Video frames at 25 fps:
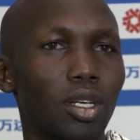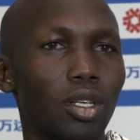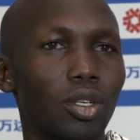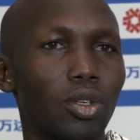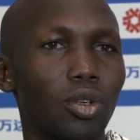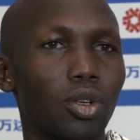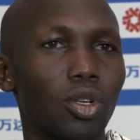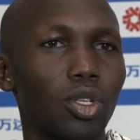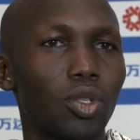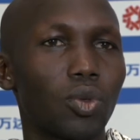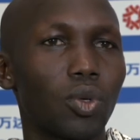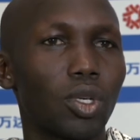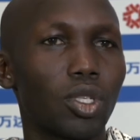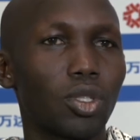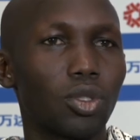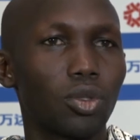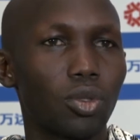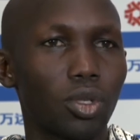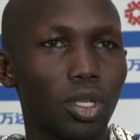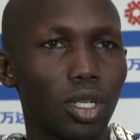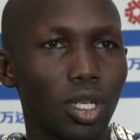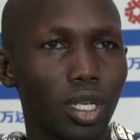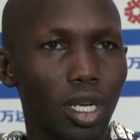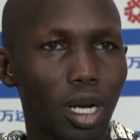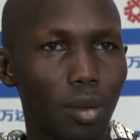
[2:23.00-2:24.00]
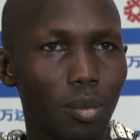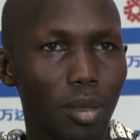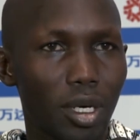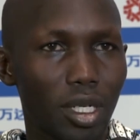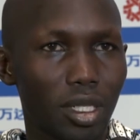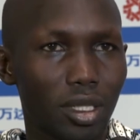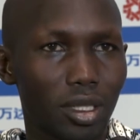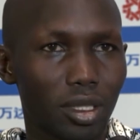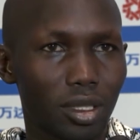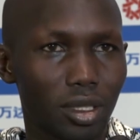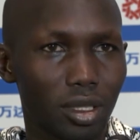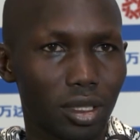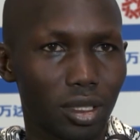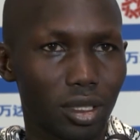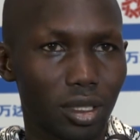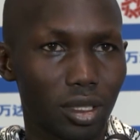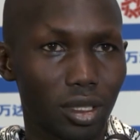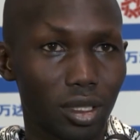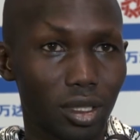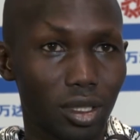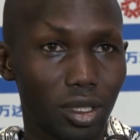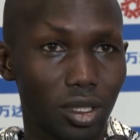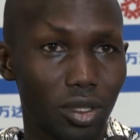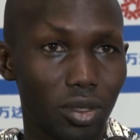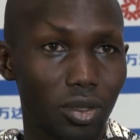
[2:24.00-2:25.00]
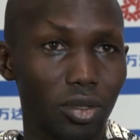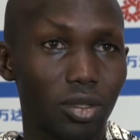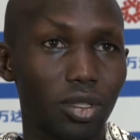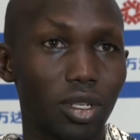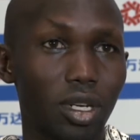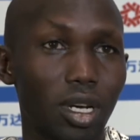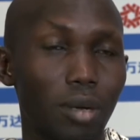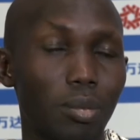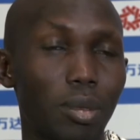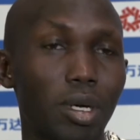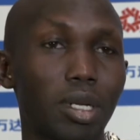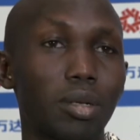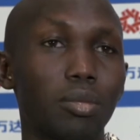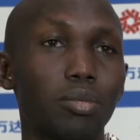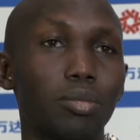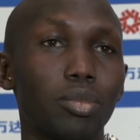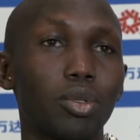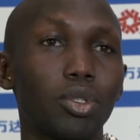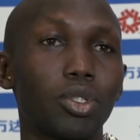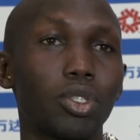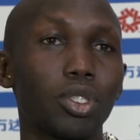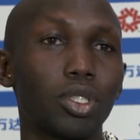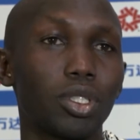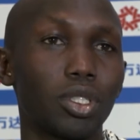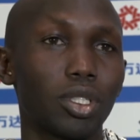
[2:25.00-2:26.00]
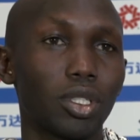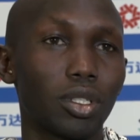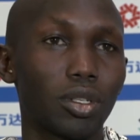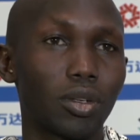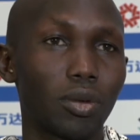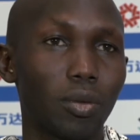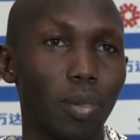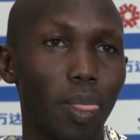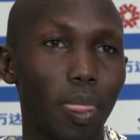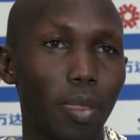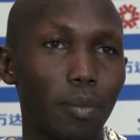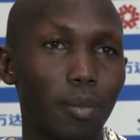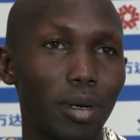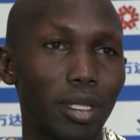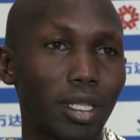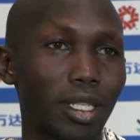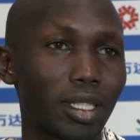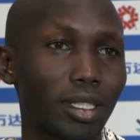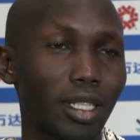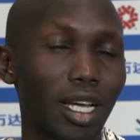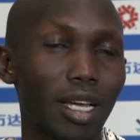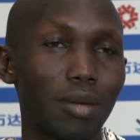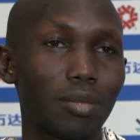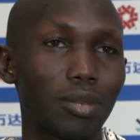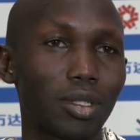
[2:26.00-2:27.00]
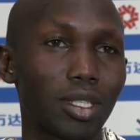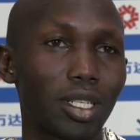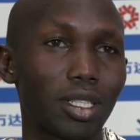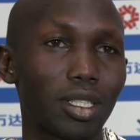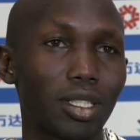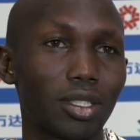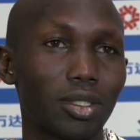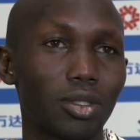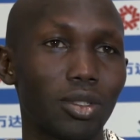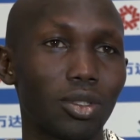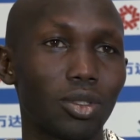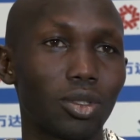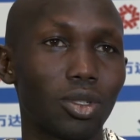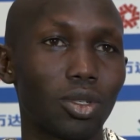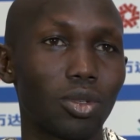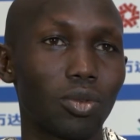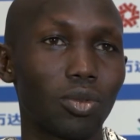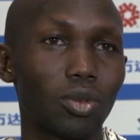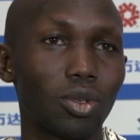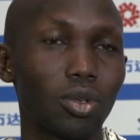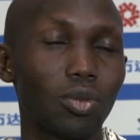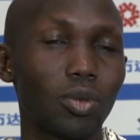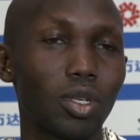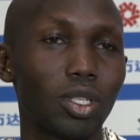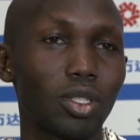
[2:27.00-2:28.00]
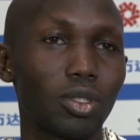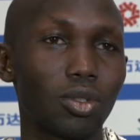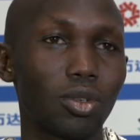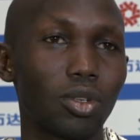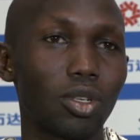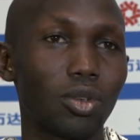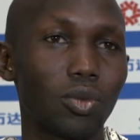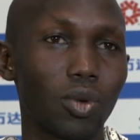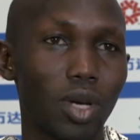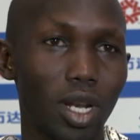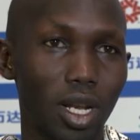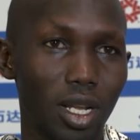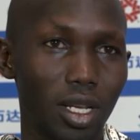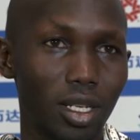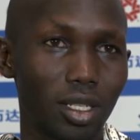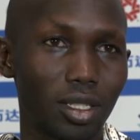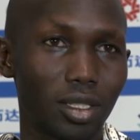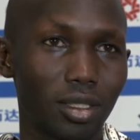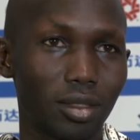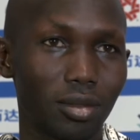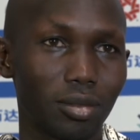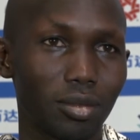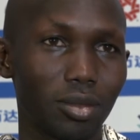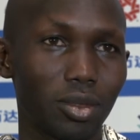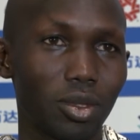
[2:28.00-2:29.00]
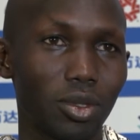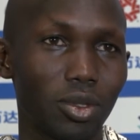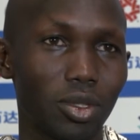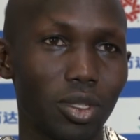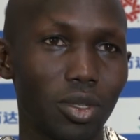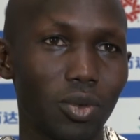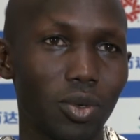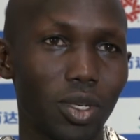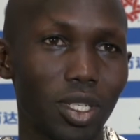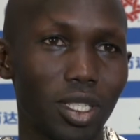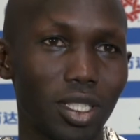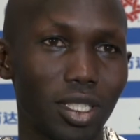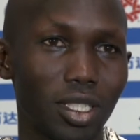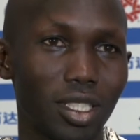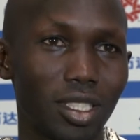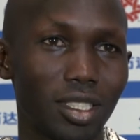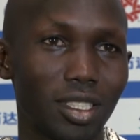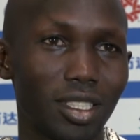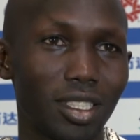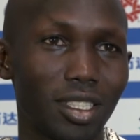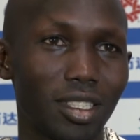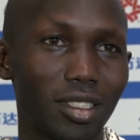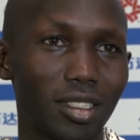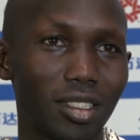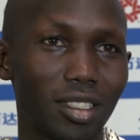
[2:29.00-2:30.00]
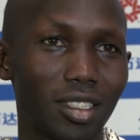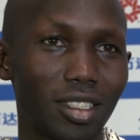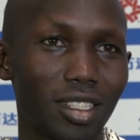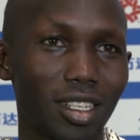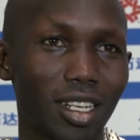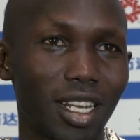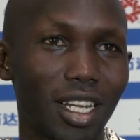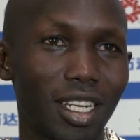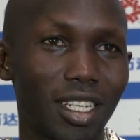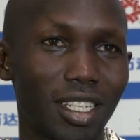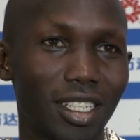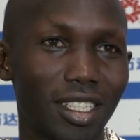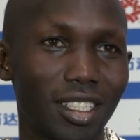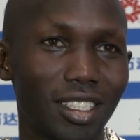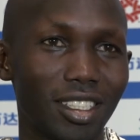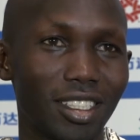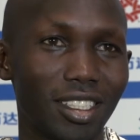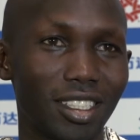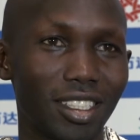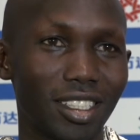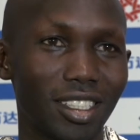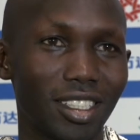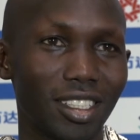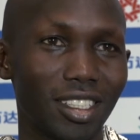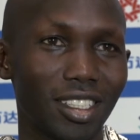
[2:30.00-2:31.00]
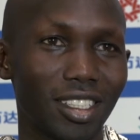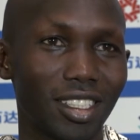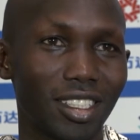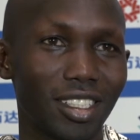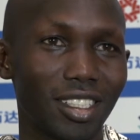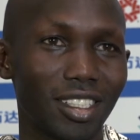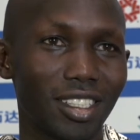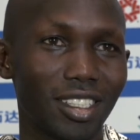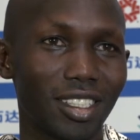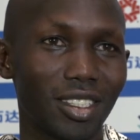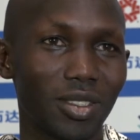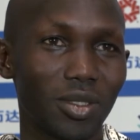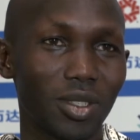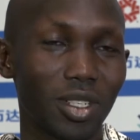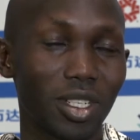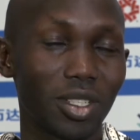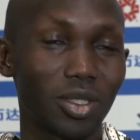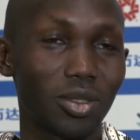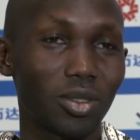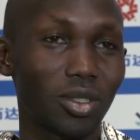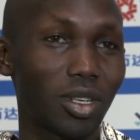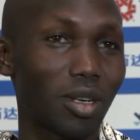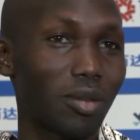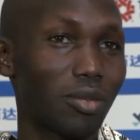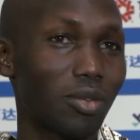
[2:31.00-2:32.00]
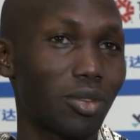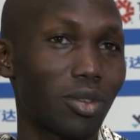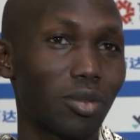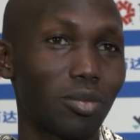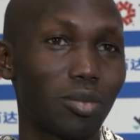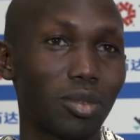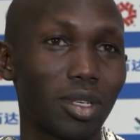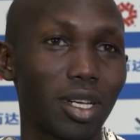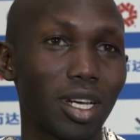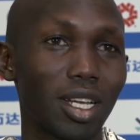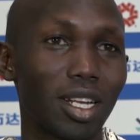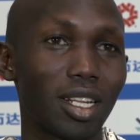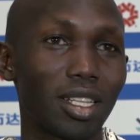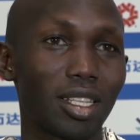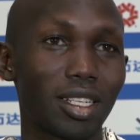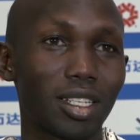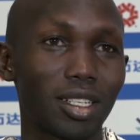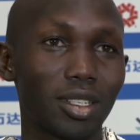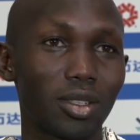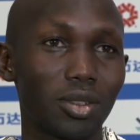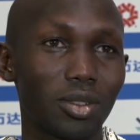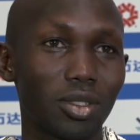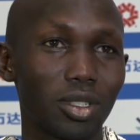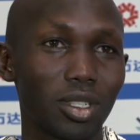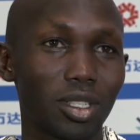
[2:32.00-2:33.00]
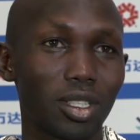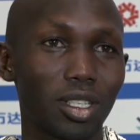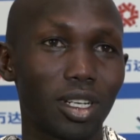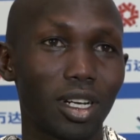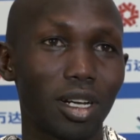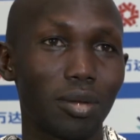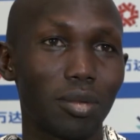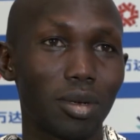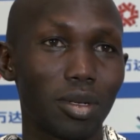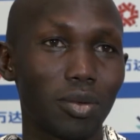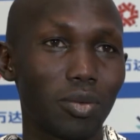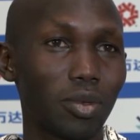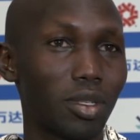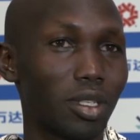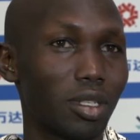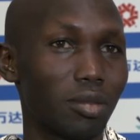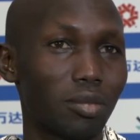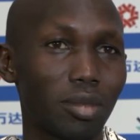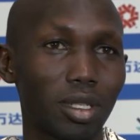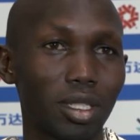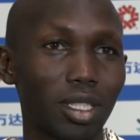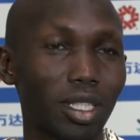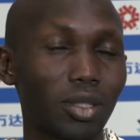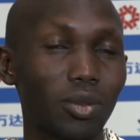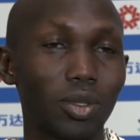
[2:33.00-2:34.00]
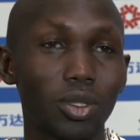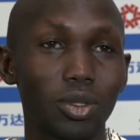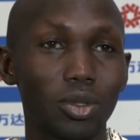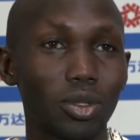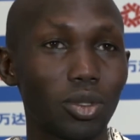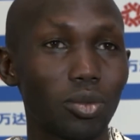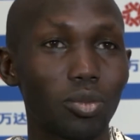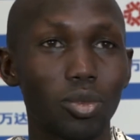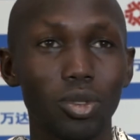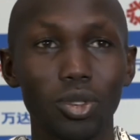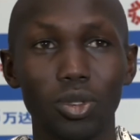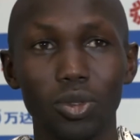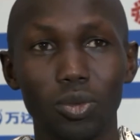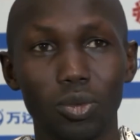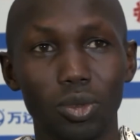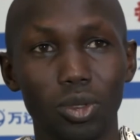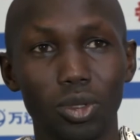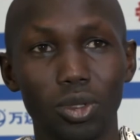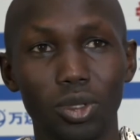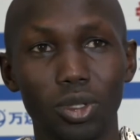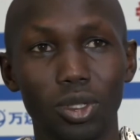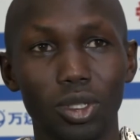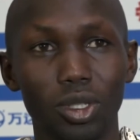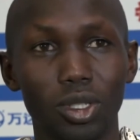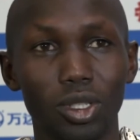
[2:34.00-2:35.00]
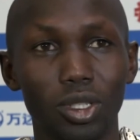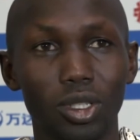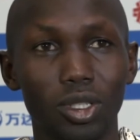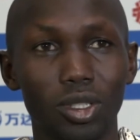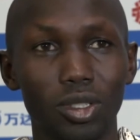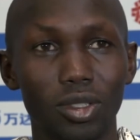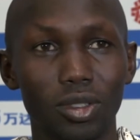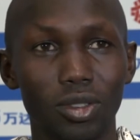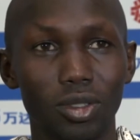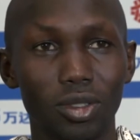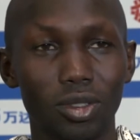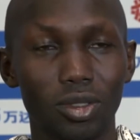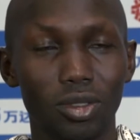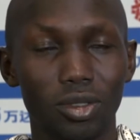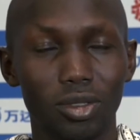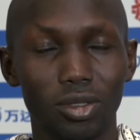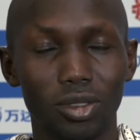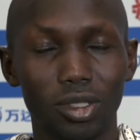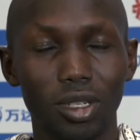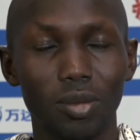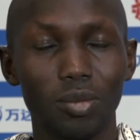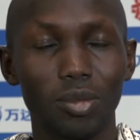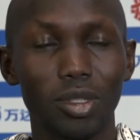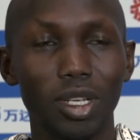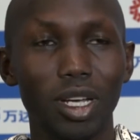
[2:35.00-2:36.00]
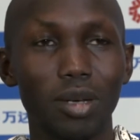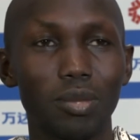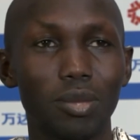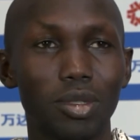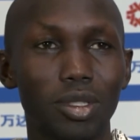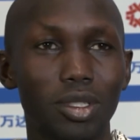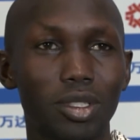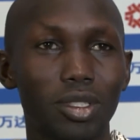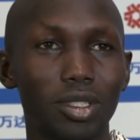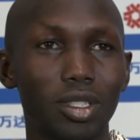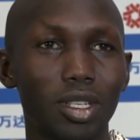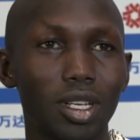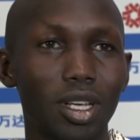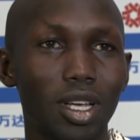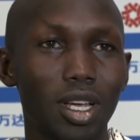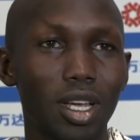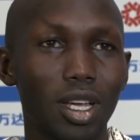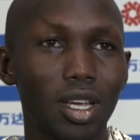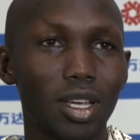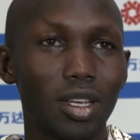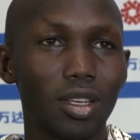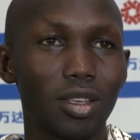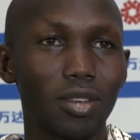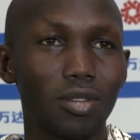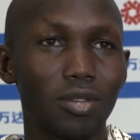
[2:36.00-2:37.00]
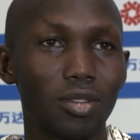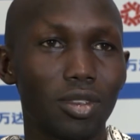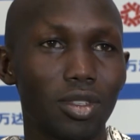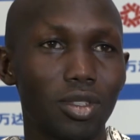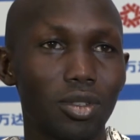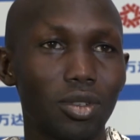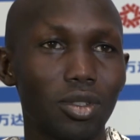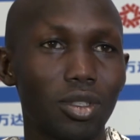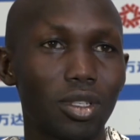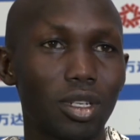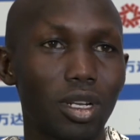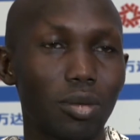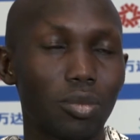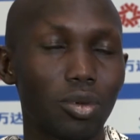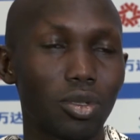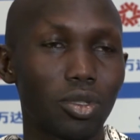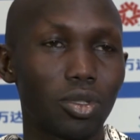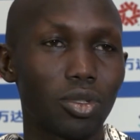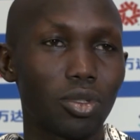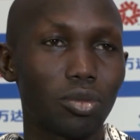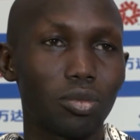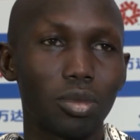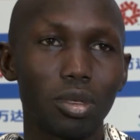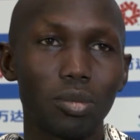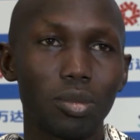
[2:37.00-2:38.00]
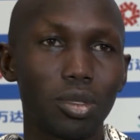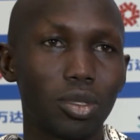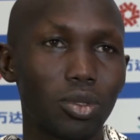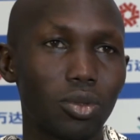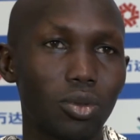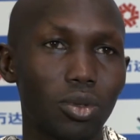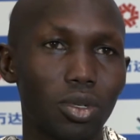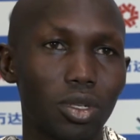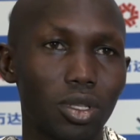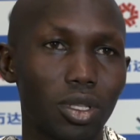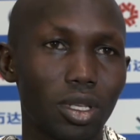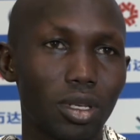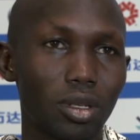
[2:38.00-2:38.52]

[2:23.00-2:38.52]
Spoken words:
wants to really come and close the gap and push it. But at times, that is not always going well. You see what he did in London. He wanted to come from behind and then closing the gap and winning, but that was not possible. So sometimes, if he's not in a position maybe to